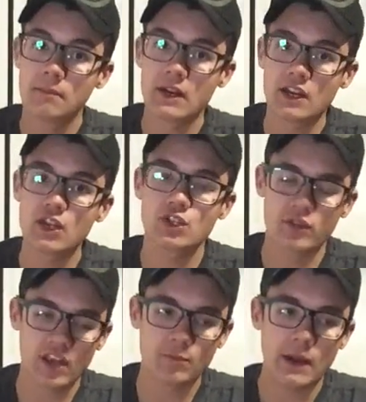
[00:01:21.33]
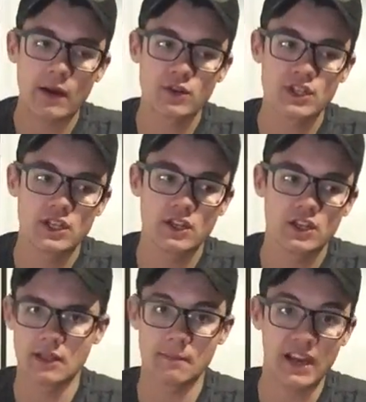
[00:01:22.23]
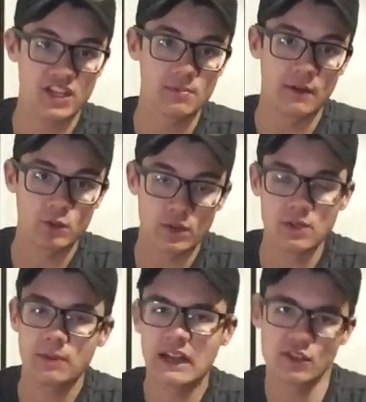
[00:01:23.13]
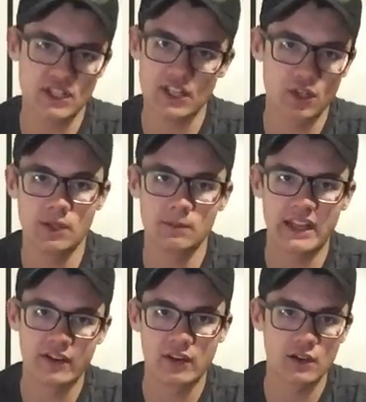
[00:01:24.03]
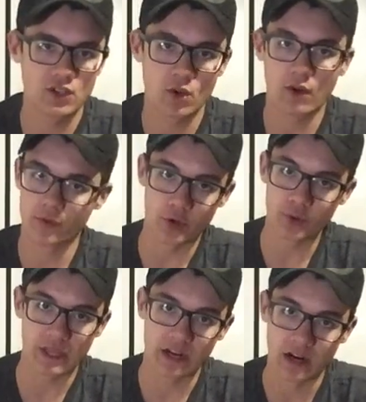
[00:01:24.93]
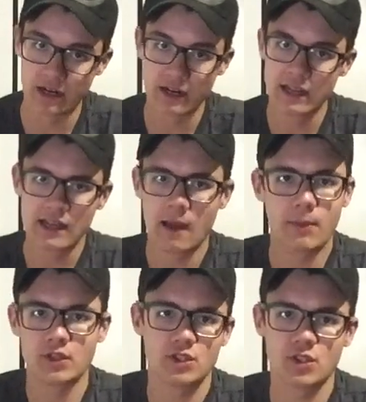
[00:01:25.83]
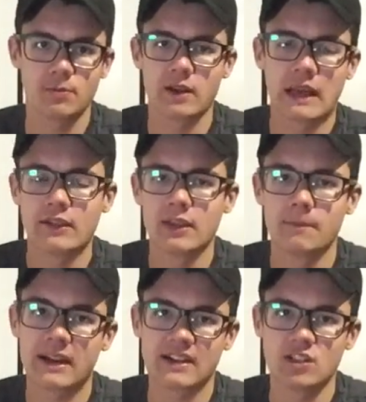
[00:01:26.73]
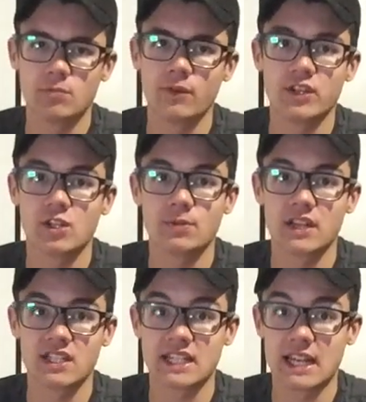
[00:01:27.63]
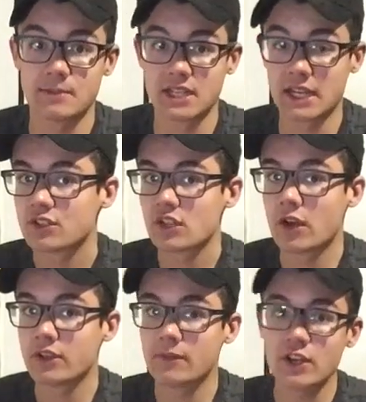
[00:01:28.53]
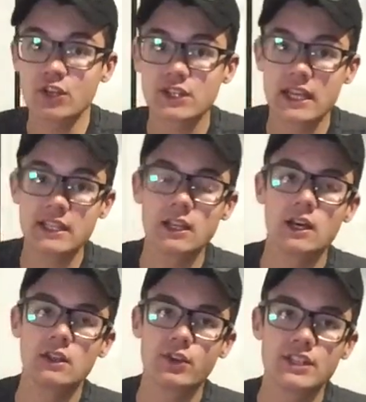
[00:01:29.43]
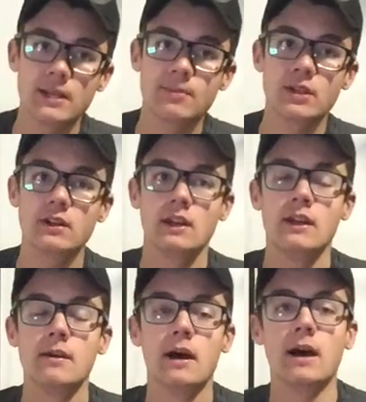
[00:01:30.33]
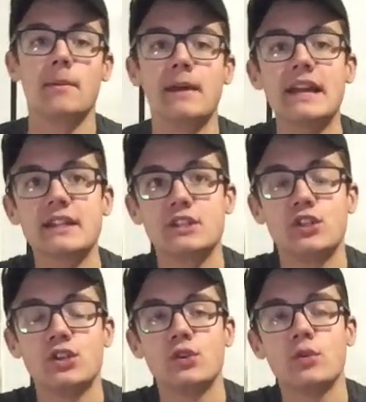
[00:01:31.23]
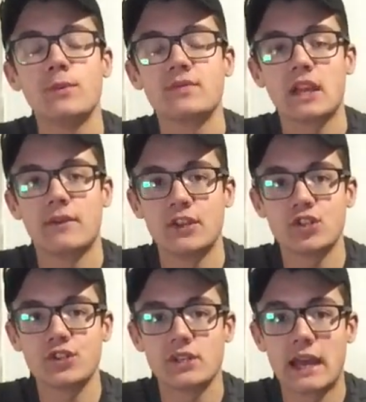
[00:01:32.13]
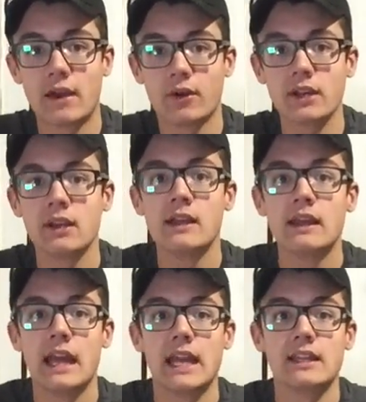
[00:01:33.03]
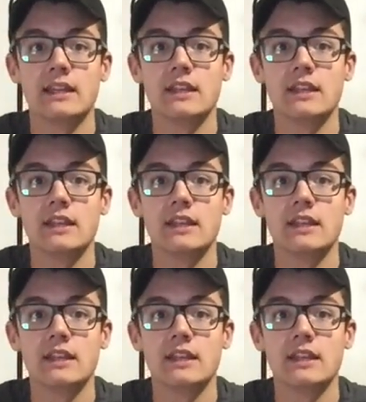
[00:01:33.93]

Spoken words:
But it also gave powers to the Maximoff twins, but I'll just get to them later and I'll just go over who they are, opposed to explaining how they impacted this movie just because of time's sake. So the Avengers take the Loki scepter back to Avengers Tower, and